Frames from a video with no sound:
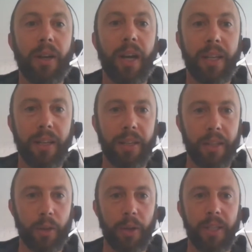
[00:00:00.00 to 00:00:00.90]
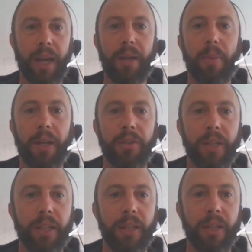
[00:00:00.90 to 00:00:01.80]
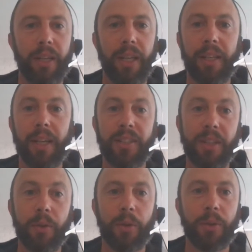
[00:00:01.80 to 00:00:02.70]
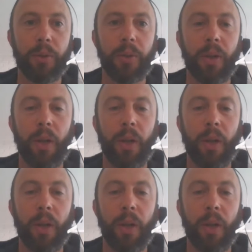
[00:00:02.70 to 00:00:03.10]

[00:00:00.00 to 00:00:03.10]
idea that they're going to add a battery in the next year or two,